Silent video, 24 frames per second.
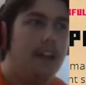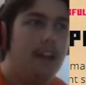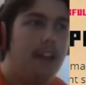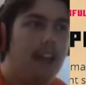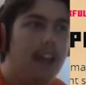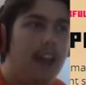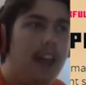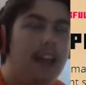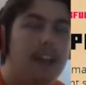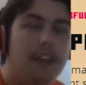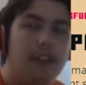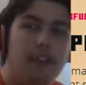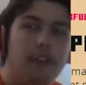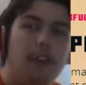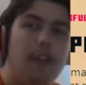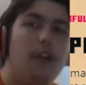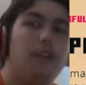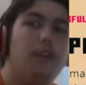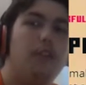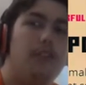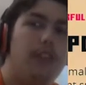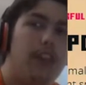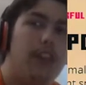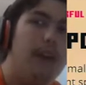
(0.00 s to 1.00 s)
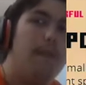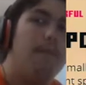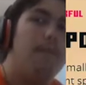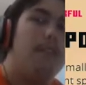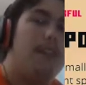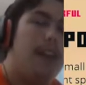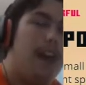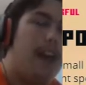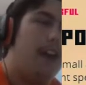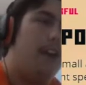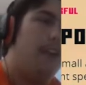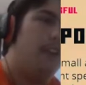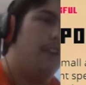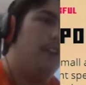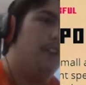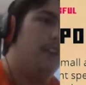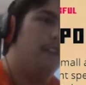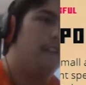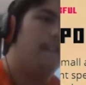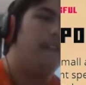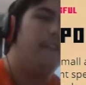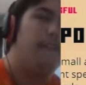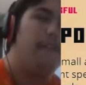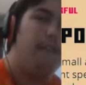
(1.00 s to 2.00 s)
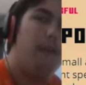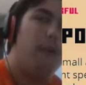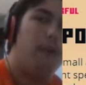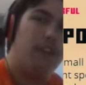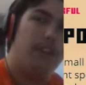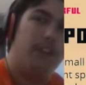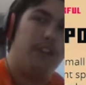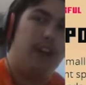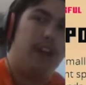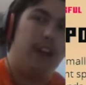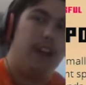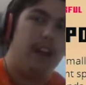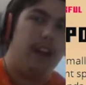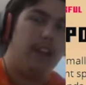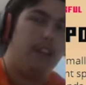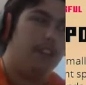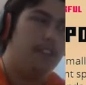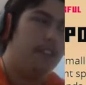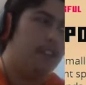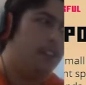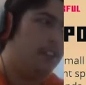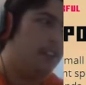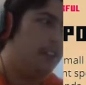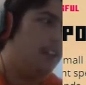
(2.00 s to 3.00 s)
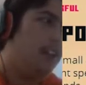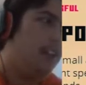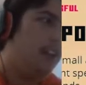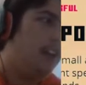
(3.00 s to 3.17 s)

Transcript: And it slows them down for 4 seconds.